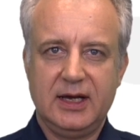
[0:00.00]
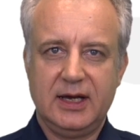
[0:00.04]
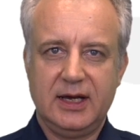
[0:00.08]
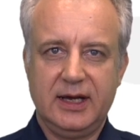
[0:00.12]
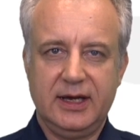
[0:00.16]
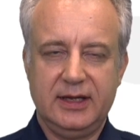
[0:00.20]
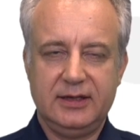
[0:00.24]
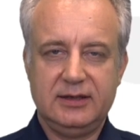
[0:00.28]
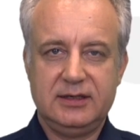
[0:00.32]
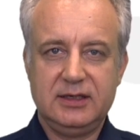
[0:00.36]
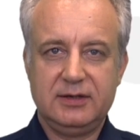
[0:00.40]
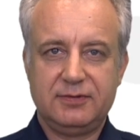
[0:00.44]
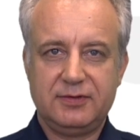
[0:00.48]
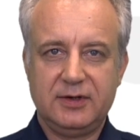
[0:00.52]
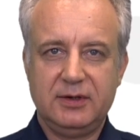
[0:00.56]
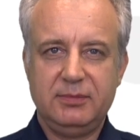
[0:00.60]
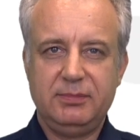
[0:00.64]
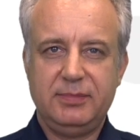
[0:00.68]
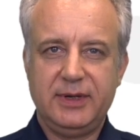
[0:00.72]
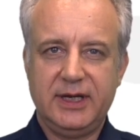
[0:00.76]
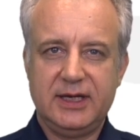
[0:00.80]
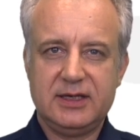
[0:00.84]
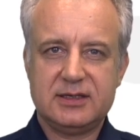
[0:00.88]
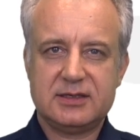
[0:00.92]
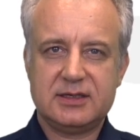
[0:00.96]
And different
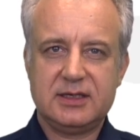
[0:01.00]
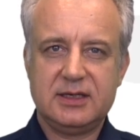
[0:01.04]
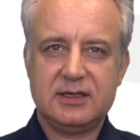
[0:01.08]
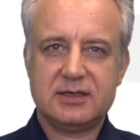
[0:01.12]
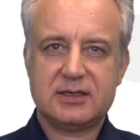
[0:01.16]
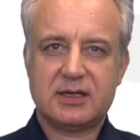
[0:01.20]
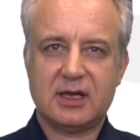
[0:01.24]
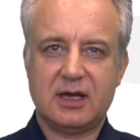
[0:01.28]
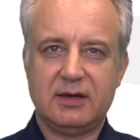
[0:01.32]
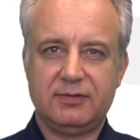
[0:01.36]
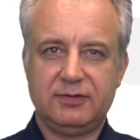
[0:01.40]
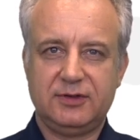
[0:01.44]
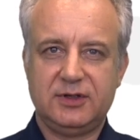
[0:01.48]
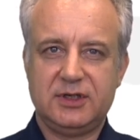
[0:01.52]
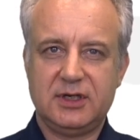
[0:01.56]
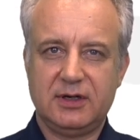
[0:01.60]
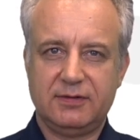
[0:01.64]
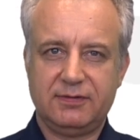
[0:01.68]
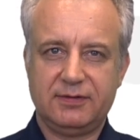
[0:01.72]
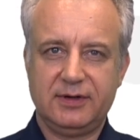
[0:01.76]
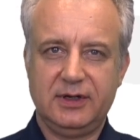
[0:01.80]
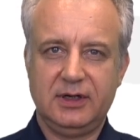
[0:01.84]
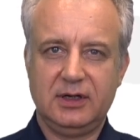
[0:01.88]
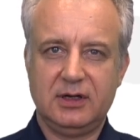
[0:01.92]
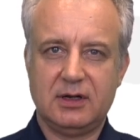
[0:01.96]
bases have
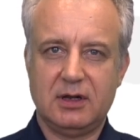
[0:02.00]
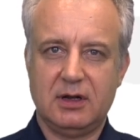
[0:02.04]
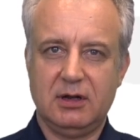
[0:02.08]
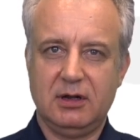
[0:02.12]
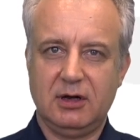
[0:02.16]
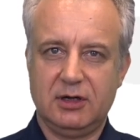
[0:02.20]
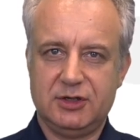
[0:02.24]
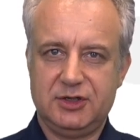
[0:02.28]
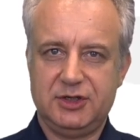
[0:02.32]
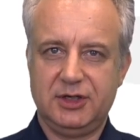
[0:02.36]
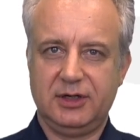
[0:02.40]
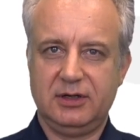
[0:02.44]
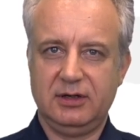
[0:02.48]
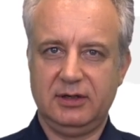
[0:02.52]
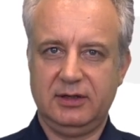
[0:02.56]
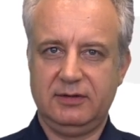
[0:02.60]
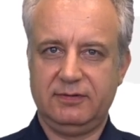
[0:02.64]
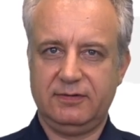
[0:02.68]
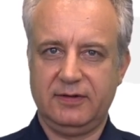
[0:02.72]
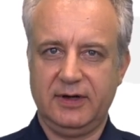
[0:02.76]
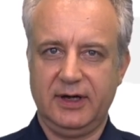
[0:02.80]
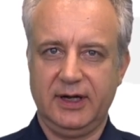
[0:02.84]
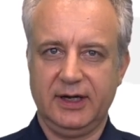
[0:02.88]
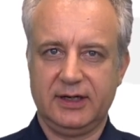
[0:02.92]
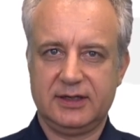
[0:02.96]
different logical
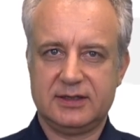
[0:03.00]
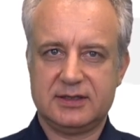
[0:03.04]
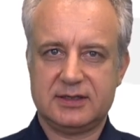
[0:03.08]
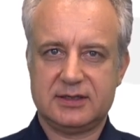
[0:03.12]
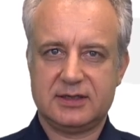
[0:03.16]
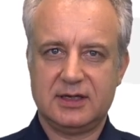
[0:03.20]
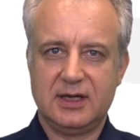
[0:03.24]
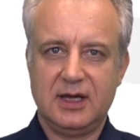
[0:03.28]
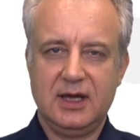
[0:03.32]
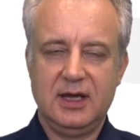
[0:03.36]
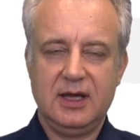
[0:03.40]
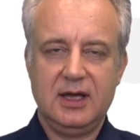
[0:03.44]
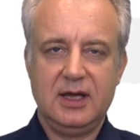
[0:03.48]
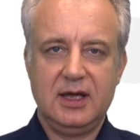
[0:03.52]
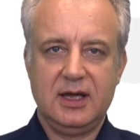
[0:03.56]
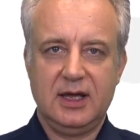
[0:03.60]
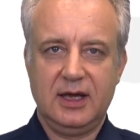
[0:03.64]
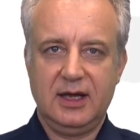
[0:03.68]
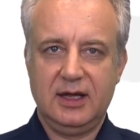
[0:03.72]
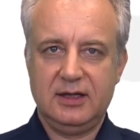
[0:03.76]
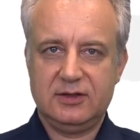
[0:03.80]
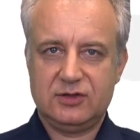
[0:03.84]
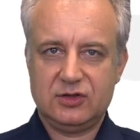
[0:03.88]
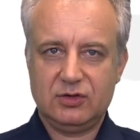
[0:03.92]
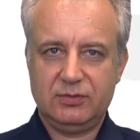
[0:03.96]
effects.
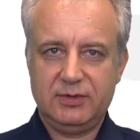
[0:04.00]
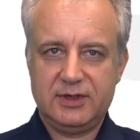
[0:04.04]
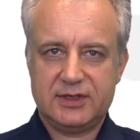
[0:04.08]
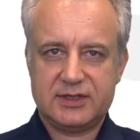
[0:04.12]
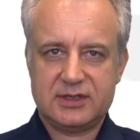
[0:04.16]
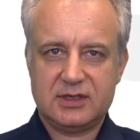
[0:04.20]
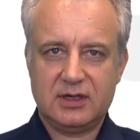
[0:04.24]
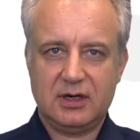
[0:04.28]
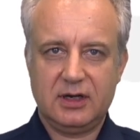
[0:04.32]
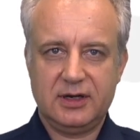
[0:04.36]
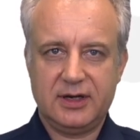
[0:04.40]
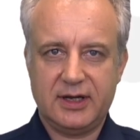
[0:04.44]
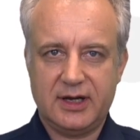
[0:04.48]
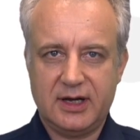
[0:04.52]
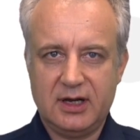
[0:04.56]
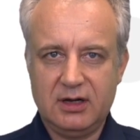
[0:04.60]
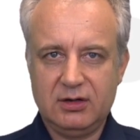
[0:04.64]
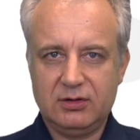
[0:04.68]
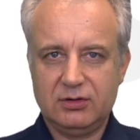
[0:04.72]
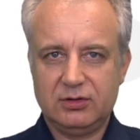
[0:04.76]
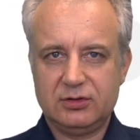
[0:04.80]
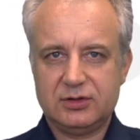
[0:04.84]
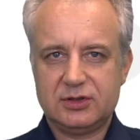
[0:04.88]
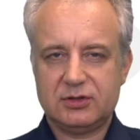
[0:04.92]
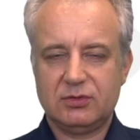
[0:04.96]
And so we start
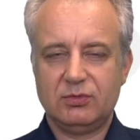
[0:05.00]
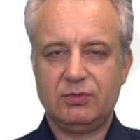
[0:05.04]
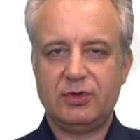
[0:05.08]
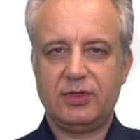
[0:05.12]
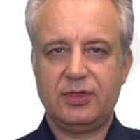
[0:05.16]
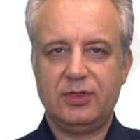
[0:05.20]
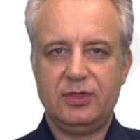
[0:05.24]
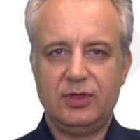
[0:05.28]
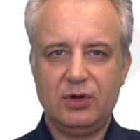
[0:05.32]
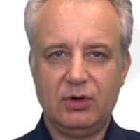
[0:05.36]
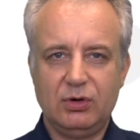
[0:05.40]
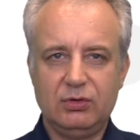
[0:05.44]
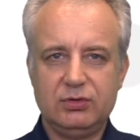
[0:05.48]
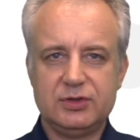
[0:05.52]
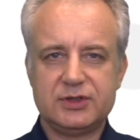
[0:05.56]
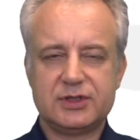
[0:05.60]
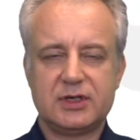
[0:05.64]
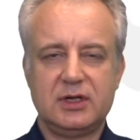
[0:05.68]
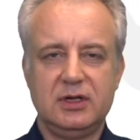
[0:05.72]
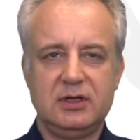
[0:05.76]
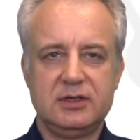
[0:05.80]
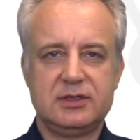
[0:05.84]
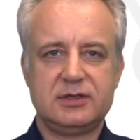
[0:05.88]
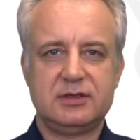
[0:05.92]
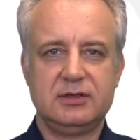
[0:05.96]
out with those
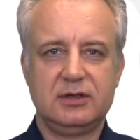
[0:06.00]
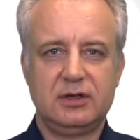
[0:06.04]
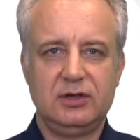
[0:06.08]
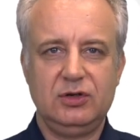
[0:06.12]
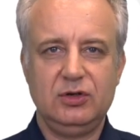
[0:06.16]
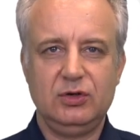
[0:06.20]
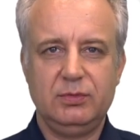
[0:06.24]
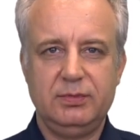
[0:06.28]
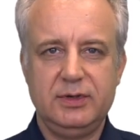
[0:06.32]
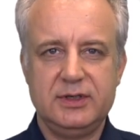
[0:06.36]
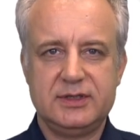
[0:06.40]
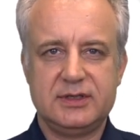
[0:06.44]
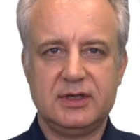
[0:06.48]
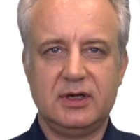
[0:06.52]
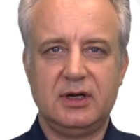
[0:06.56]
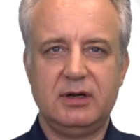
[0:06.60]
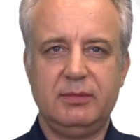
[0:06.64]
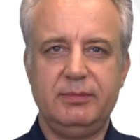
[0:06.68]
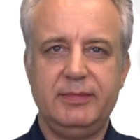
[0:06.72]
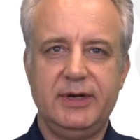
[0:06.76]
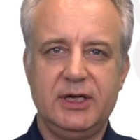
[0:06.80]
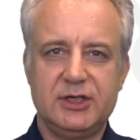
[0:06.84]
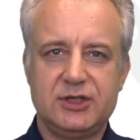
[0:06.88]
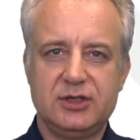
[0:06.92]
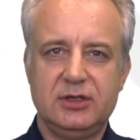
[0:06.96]
cluster qubits that are
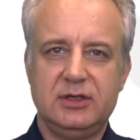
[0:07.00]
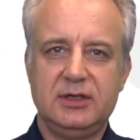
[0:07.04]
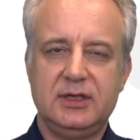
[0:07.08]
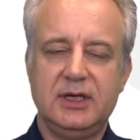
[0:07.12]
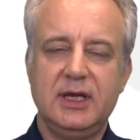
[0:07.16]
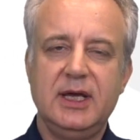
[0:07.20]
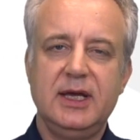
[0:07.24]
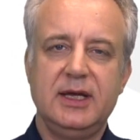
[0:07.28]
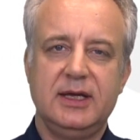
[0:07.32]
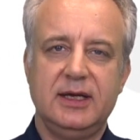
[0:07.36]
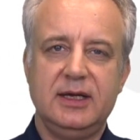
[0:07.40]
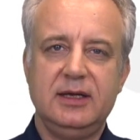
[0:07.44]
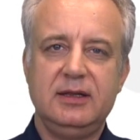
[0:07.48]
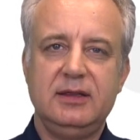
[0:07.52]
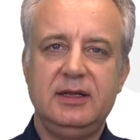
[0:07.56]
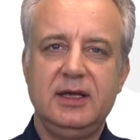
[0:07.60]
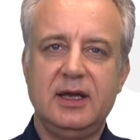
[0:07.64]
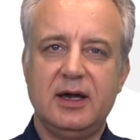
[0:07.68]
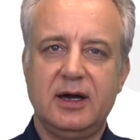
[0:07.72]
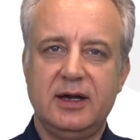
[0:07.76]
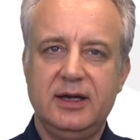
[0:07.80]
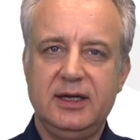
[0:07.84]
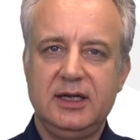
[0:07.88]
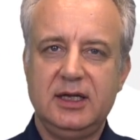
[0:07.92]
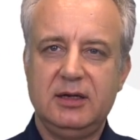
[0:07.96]
measured in the
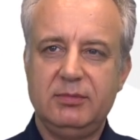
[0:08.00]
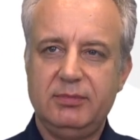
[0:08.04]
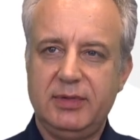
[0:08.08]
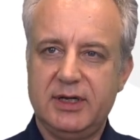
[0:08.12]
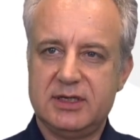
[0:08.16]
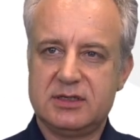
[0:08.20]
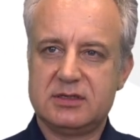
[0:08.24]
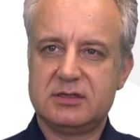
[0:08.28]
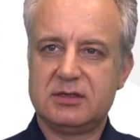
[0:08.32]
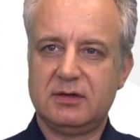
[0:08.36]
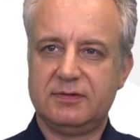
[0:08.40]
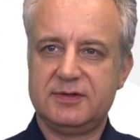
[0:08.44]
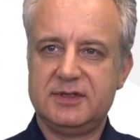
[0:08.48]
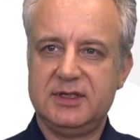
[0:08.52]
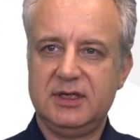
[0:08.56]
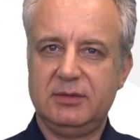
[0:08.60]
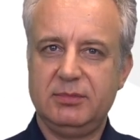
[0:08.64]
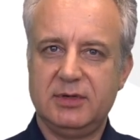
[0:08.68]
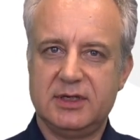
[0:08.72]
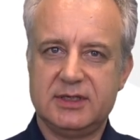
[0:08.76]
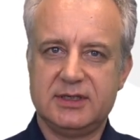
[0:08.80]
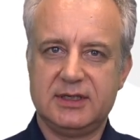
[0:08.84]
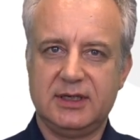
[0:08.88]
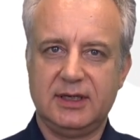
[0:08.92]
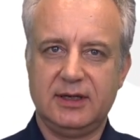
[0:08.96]
eigenbasis of
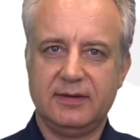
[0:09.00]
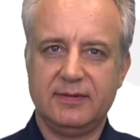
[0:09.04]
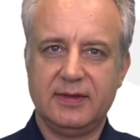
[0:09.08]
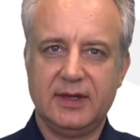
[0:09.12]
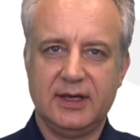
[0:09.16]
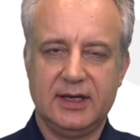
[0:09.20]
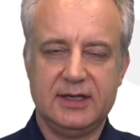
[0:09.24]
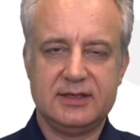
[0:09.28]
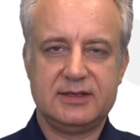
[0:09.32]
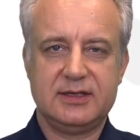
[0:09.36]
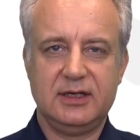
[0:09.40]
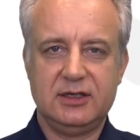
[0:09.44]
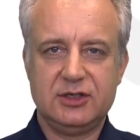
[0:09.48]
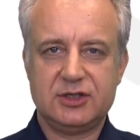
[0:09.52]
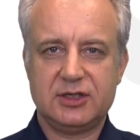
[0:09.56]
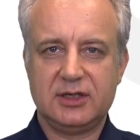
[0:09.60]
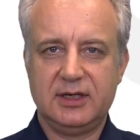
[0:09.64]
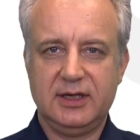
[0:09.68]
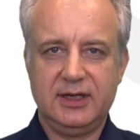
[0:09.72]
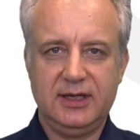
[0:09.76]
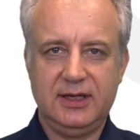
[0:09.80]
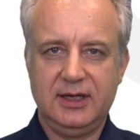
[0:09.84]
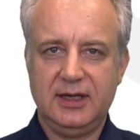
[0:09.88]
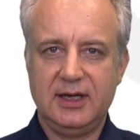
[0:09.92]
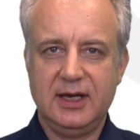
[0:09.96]
sigma z.
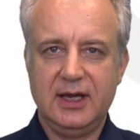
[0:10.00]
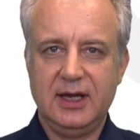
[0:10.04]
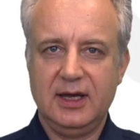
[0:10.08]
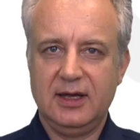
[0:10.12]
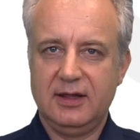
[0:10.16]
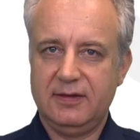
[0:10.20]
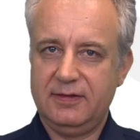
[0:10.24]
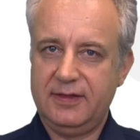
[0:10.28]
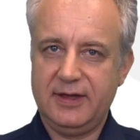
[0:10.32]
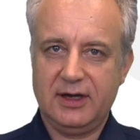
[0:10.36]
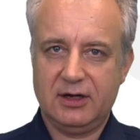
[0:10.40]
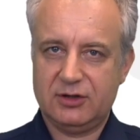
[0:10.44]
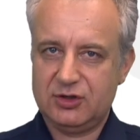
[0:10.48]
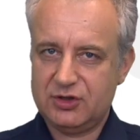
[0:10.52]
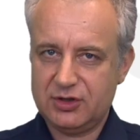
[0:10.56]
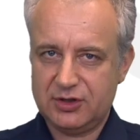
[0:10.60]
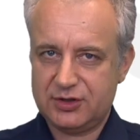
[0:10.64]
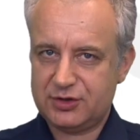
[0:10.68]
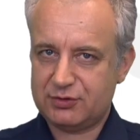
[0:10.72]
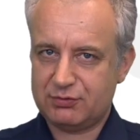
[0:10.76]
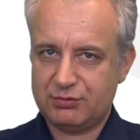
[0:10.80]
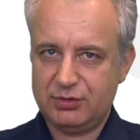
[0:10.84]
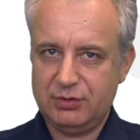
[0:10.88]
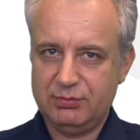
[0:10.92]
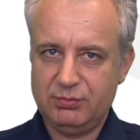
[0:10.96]
Essentially, they are
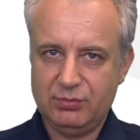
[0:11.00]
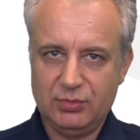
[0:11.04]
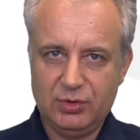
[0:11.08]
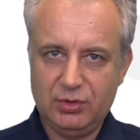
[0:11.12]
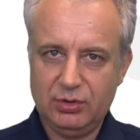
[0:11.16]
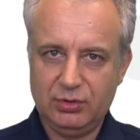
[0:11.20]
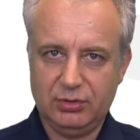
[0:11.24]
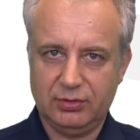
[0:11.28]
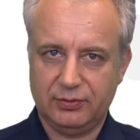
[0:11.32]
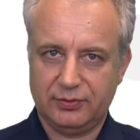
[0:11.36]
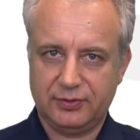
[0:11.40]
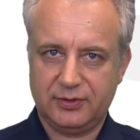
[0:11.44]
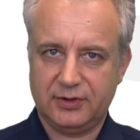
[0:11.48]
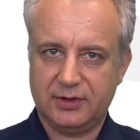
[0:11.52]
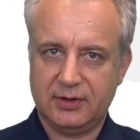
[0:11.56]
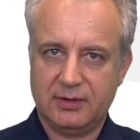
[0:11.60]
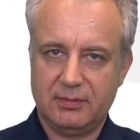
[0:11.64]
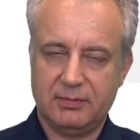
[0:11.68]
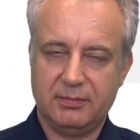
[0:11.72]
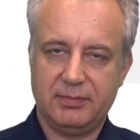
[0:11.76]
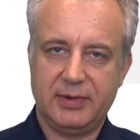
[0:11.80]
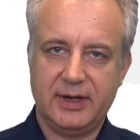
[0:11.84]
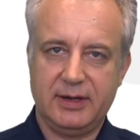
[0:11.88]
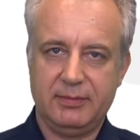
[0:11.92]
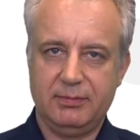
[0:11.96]
just removed
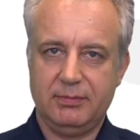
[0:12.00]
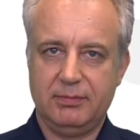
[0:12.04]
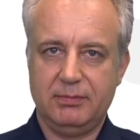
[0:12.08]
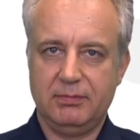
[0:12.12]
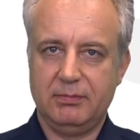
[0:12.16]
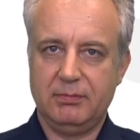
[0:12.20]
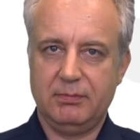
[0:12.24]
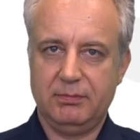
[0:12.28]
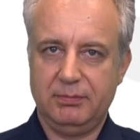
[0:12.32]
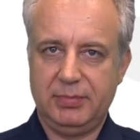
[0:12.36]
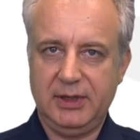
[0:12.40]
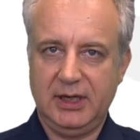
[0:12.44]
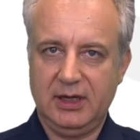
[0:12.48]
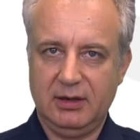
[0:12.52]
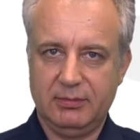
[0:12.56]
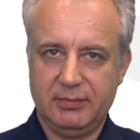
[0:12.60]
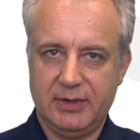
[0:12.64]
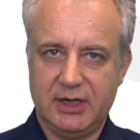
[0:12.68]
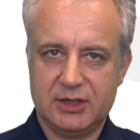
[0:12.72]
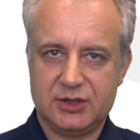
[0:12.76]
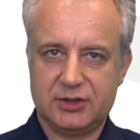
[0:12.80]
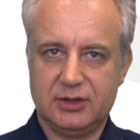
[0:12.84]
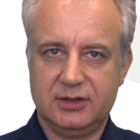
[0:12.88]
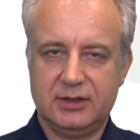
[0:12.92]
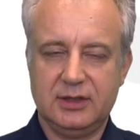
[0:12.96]
by being
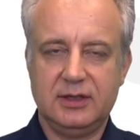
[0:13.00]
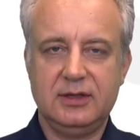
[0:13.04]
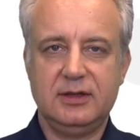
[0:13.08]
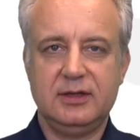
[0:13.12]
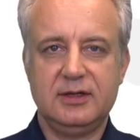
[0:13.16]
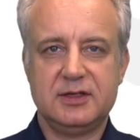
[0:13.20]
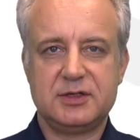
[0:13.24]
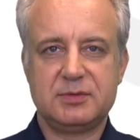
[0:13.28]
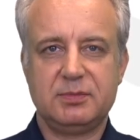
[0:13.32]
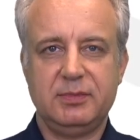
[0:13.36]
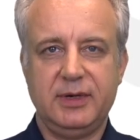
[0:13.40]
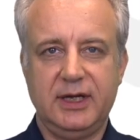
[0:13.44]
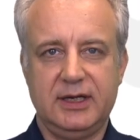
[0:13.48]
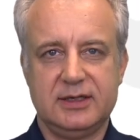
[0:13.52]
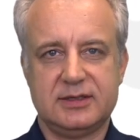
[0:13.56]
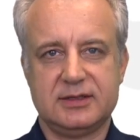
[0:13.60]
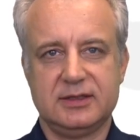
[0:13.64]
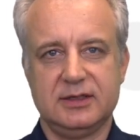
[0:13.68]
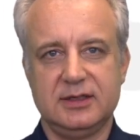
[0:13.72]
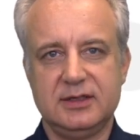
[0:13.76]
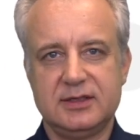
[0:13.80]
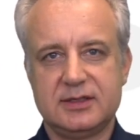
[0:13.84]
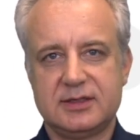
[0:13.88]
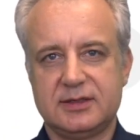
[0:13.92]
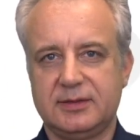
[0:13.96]
measured in this
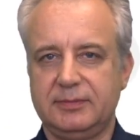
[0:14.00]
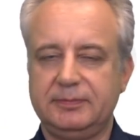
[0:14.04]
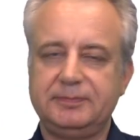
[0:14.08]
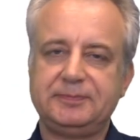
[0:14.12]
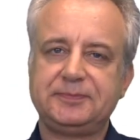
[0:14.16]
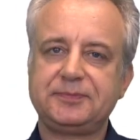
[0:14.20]
basis.